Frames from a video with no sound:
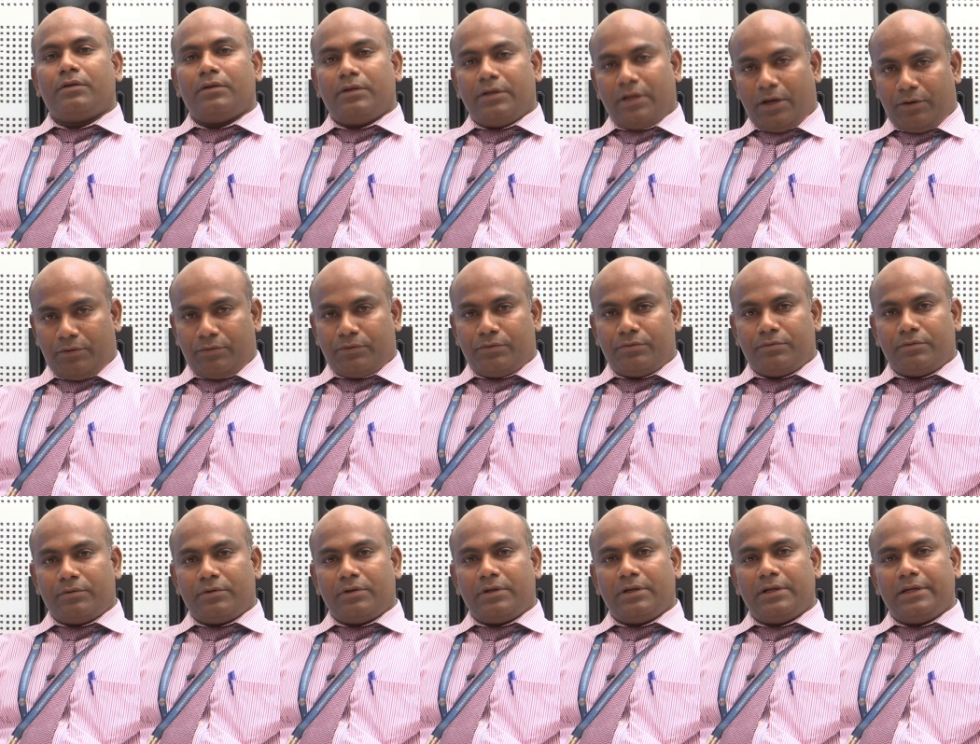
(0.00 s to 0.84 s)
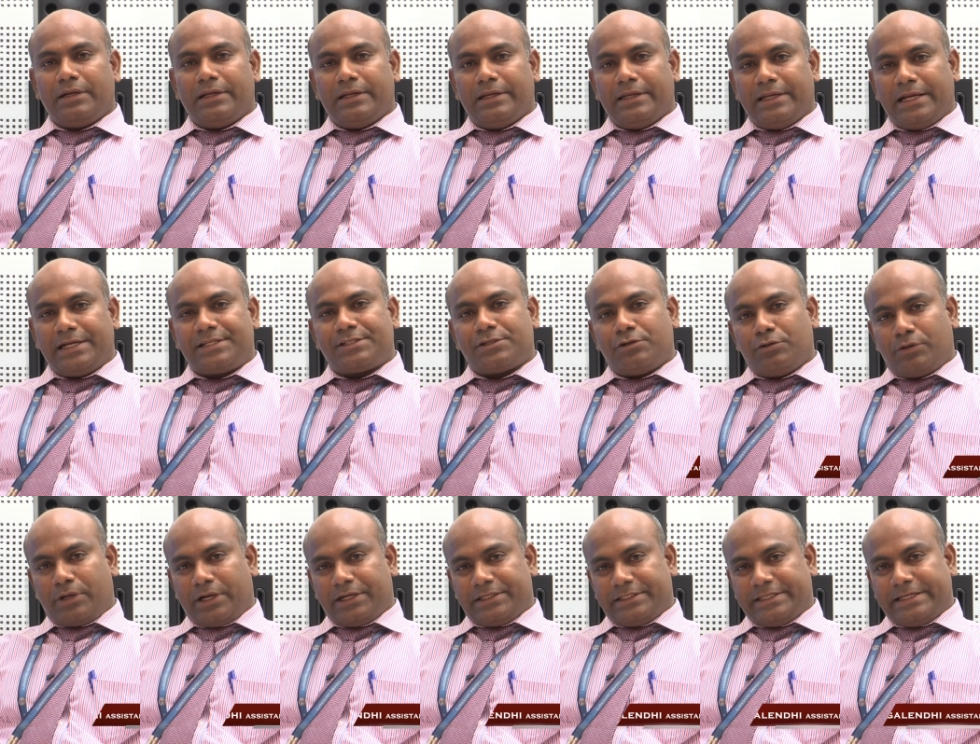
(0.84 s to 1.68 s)
Now let's
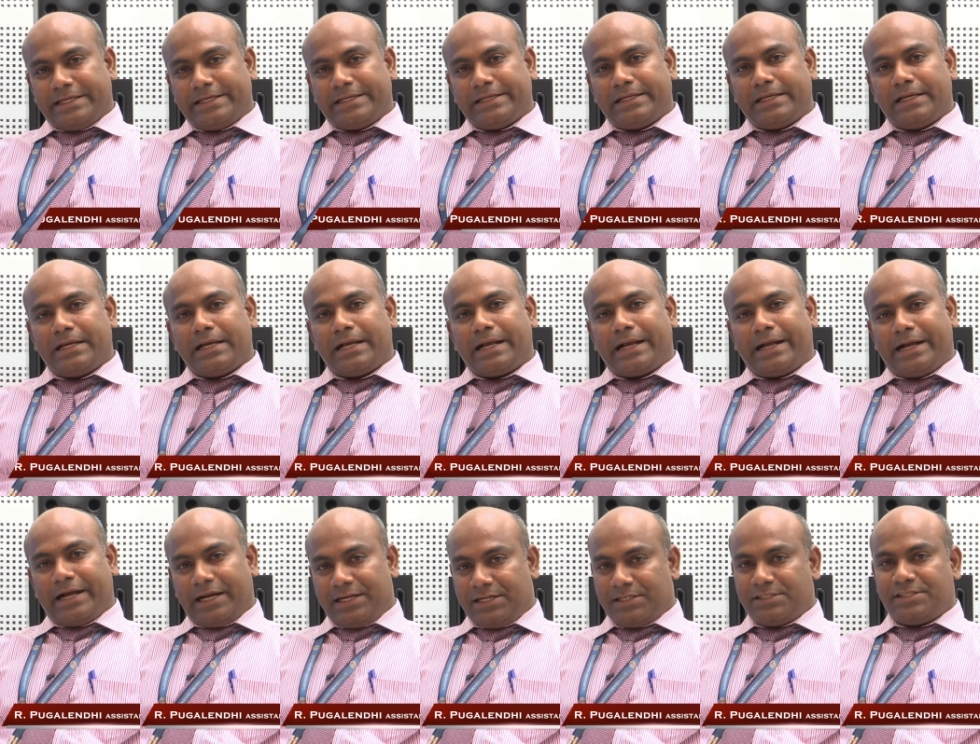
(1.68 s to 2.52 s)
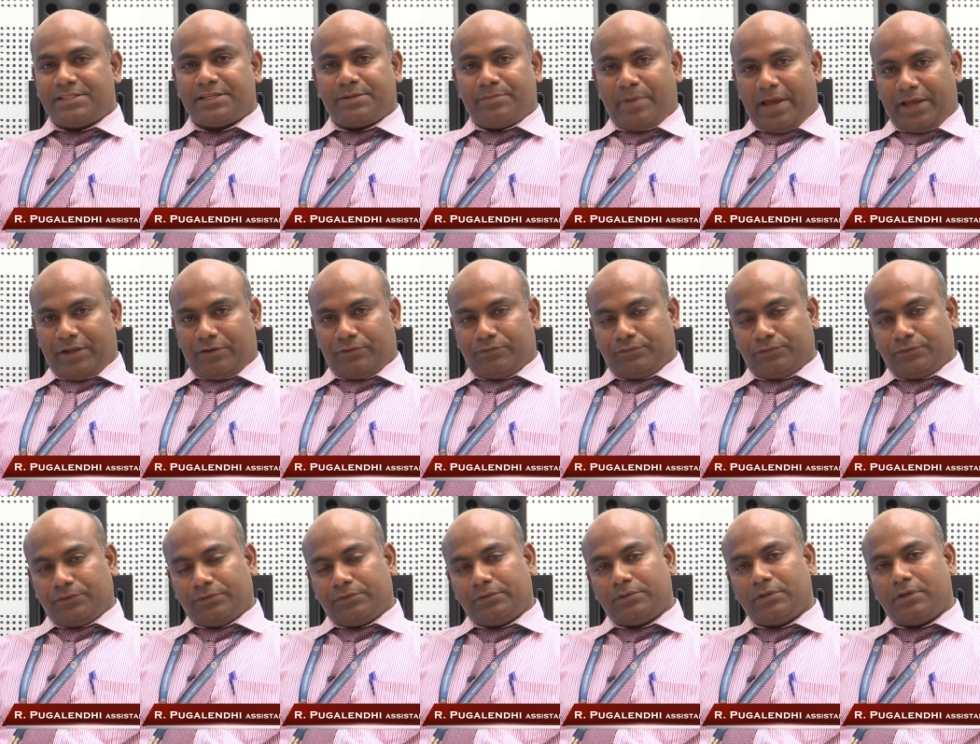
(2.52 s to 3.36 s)
look at the condenser
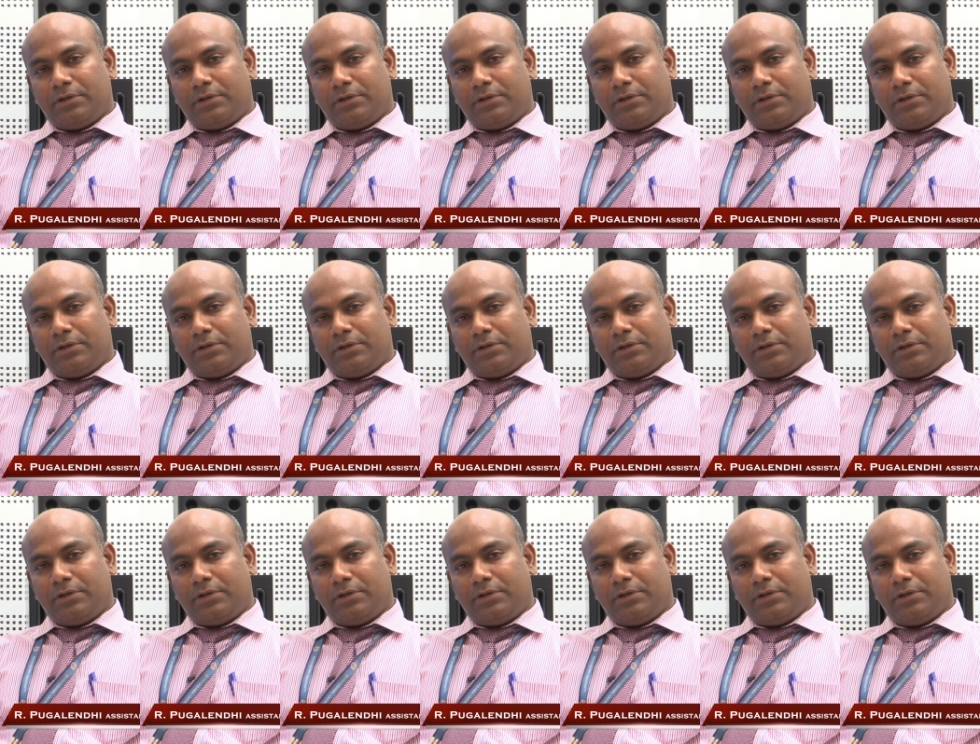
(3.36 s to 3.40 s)
microphone.